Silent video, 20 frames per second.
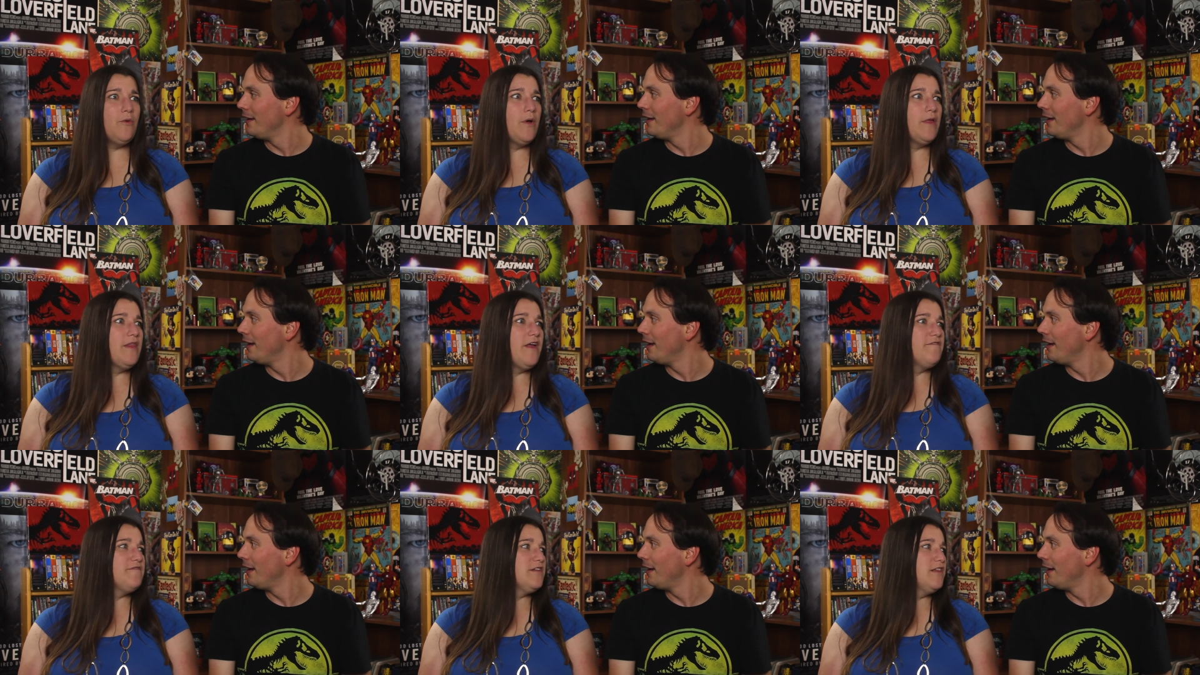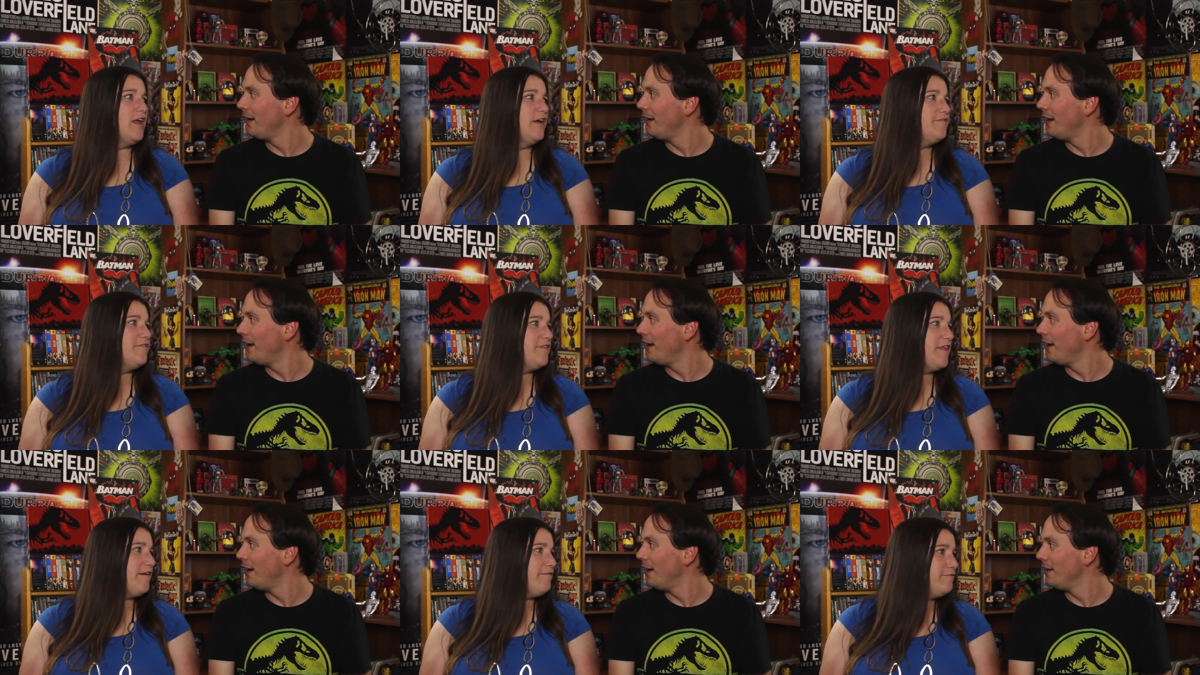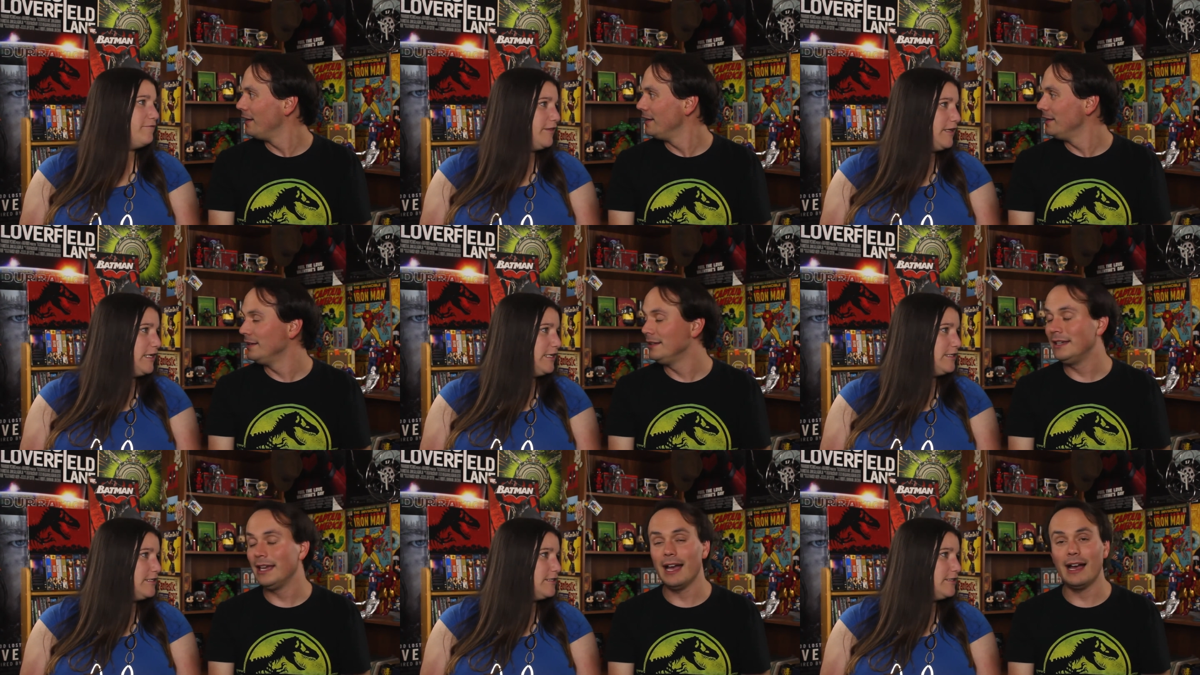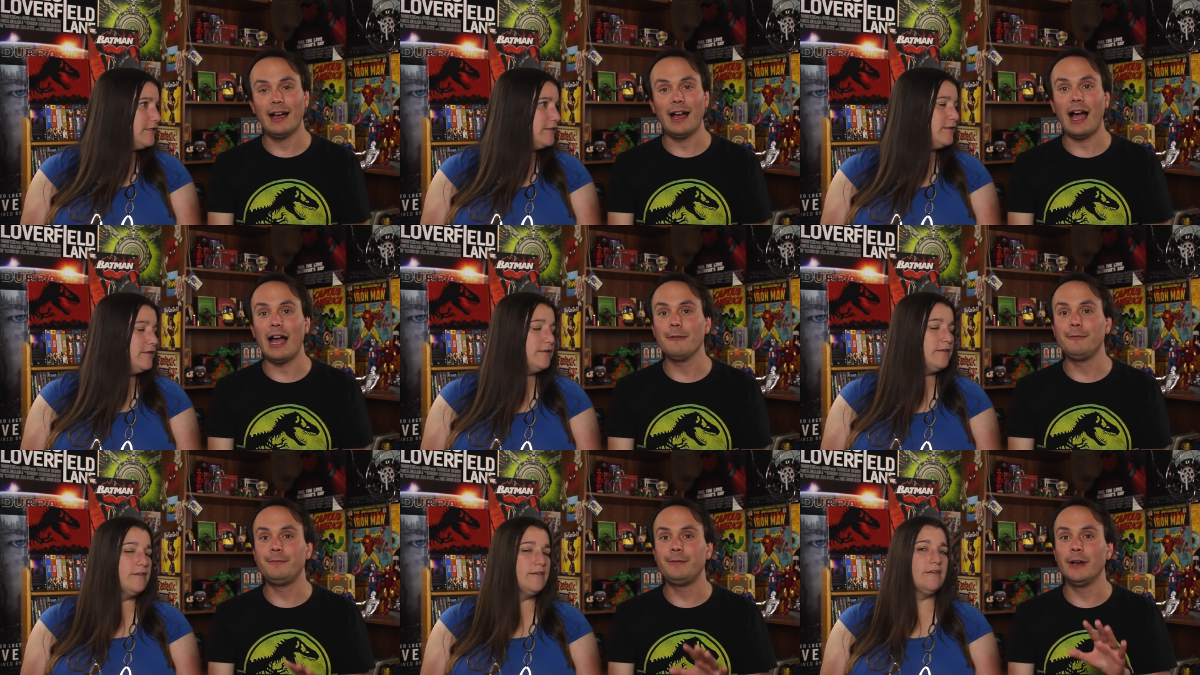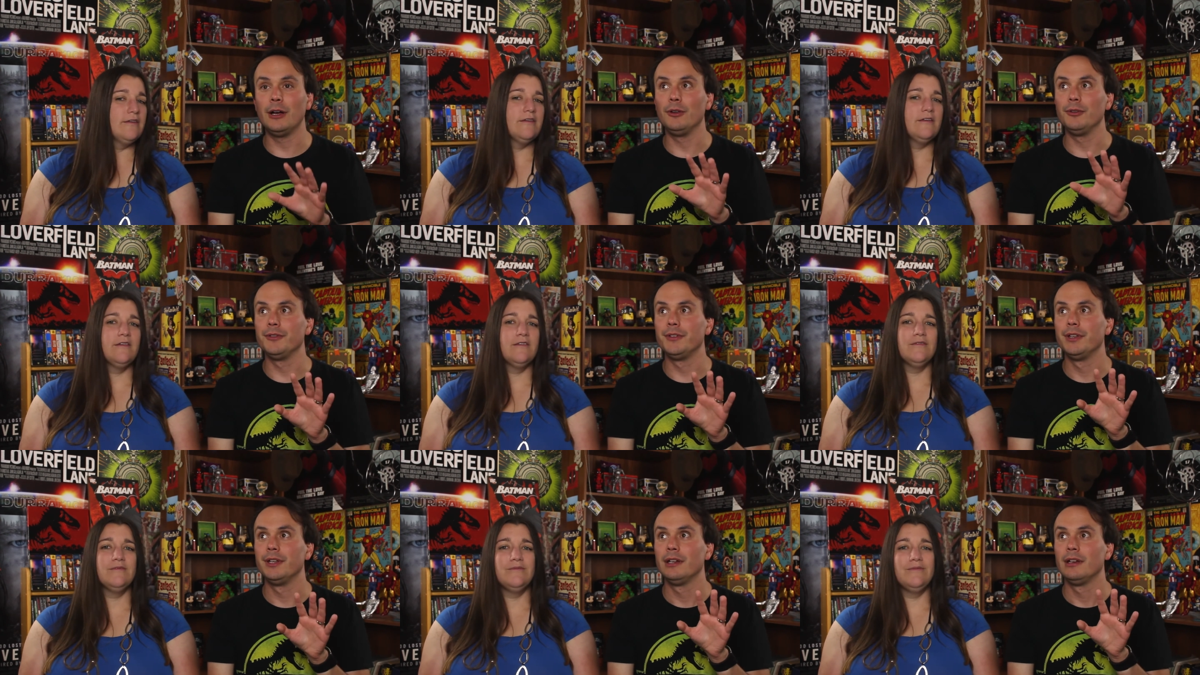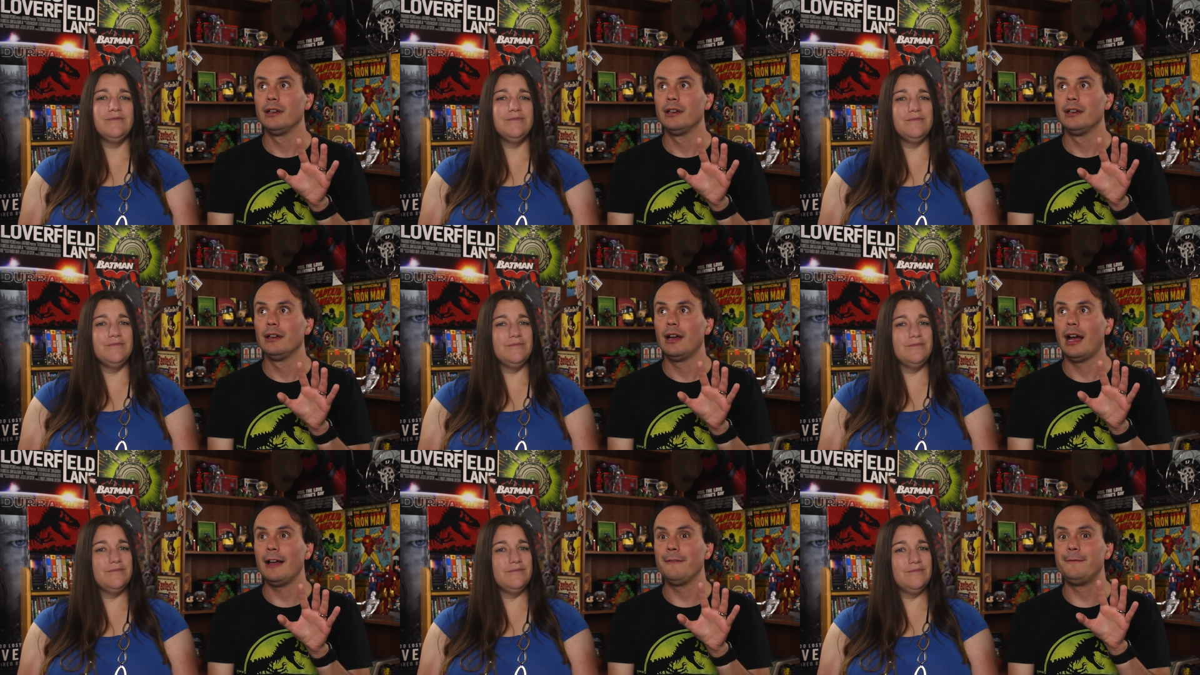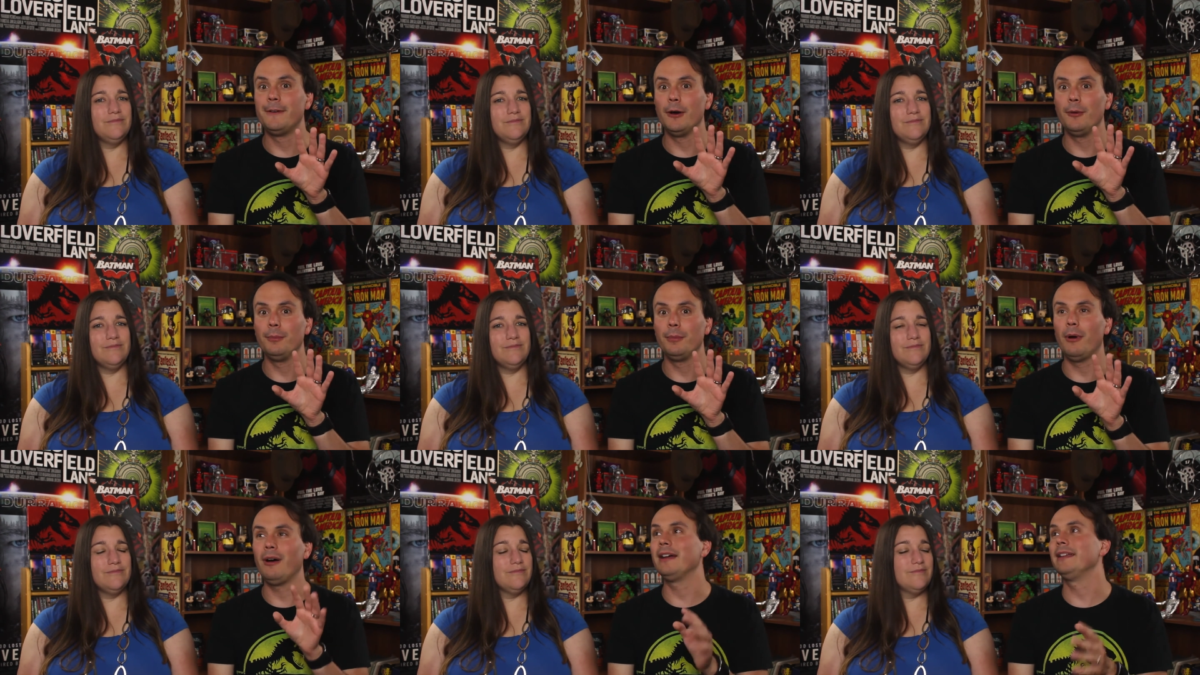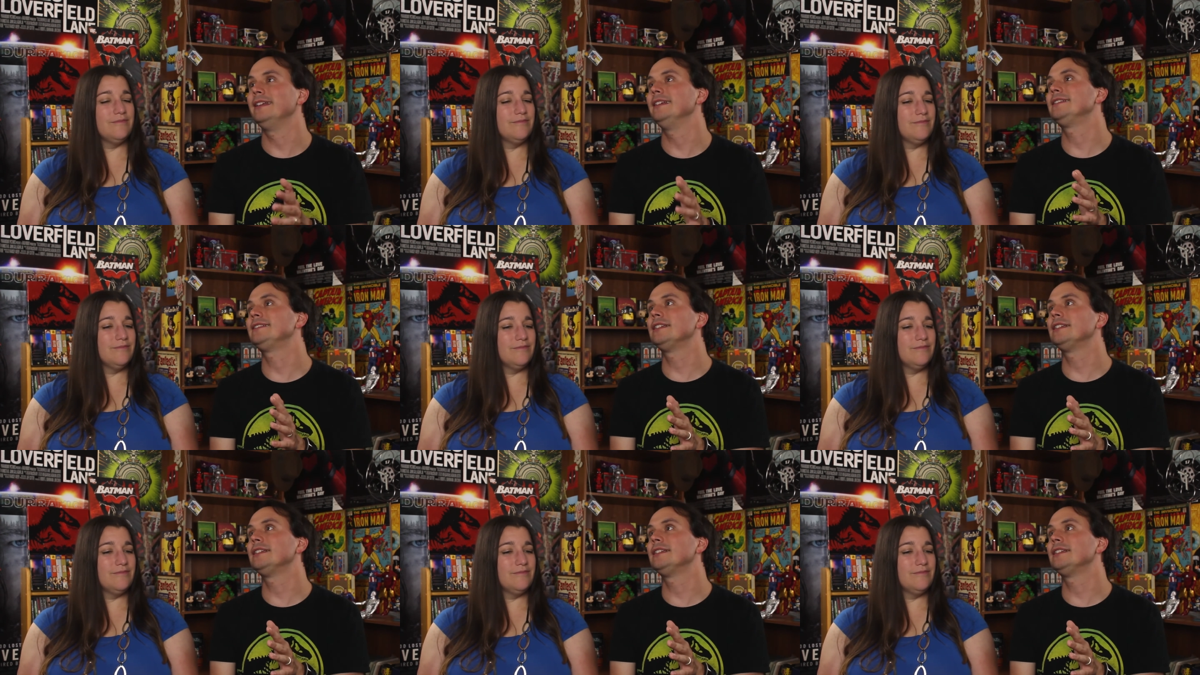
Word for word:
Speaker 1: one left alive of that fleet.
Speaker 2: Yeah, I felt... Well, his